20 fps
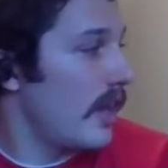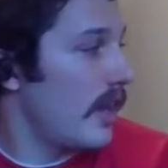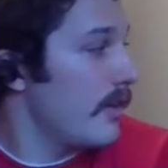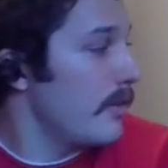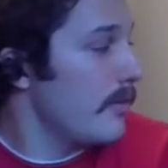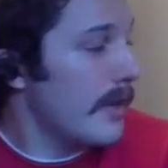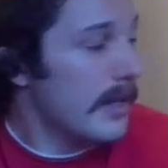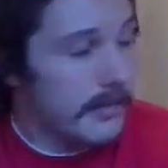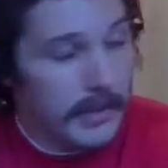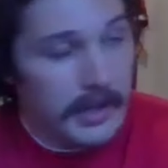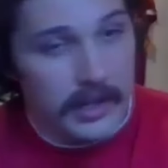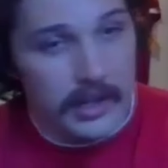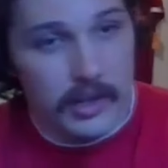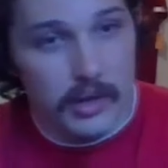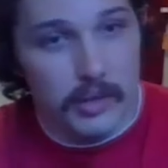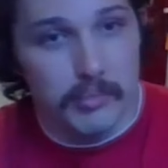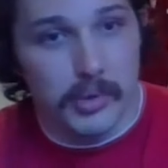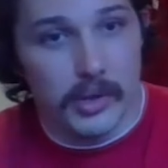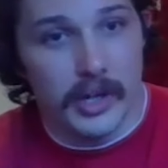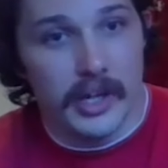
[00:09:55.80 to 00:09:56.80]
you make a
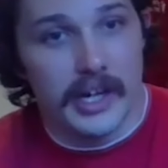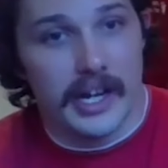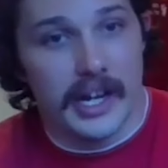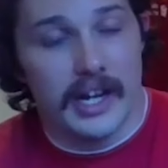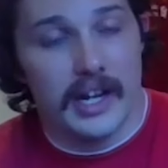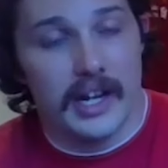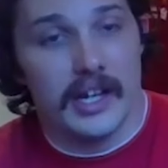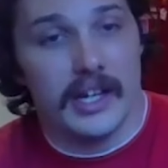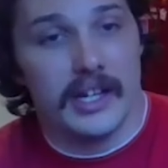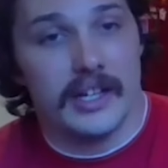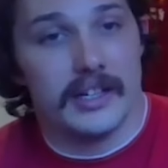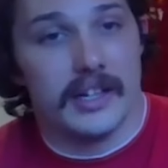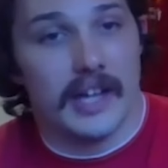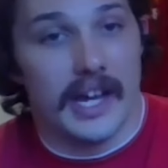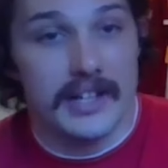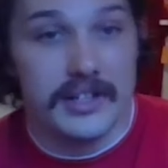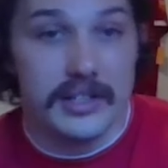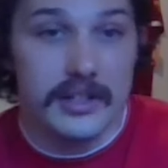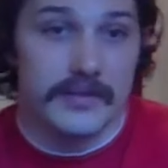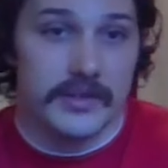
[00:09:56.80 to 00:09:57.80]
good point, and I
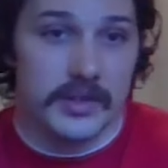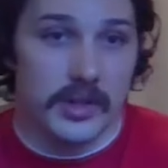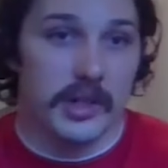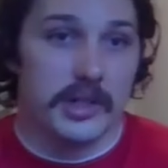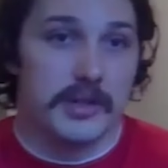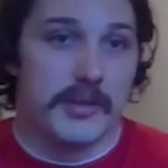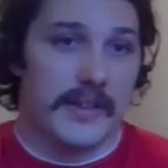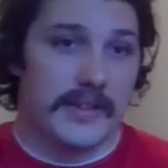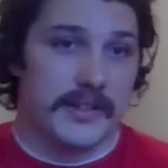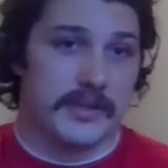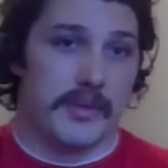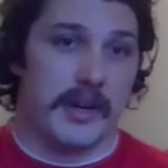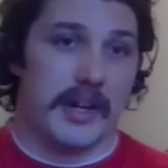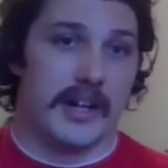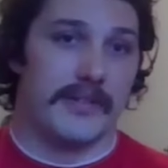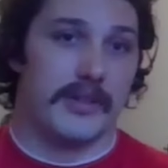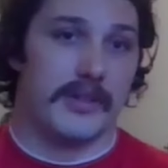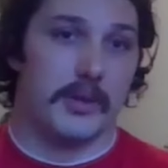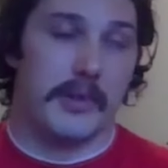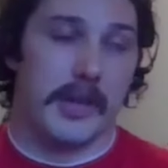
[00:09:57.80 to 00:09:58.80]
actually have talked about this
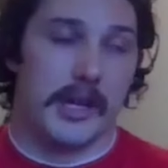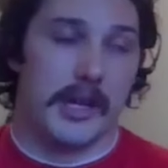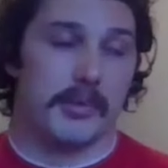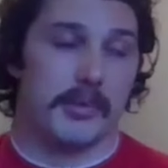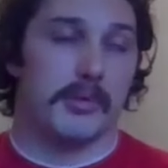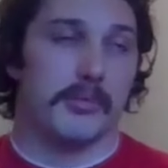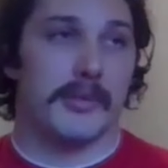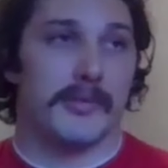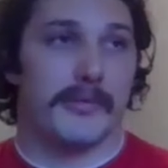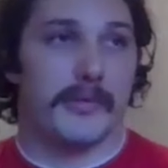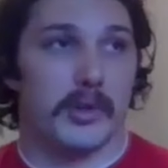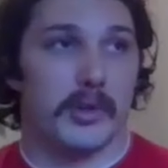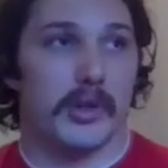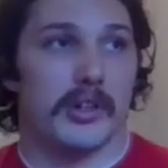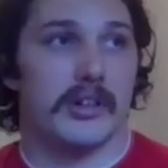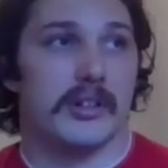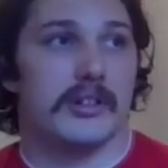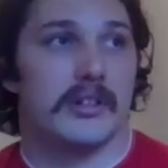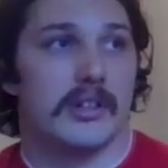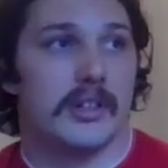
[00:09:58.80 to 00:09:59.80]
quite a few people
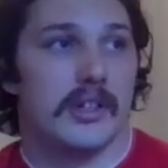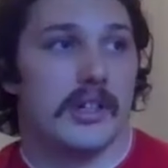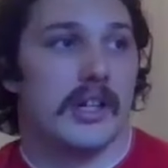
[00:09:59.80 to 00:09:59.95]
before.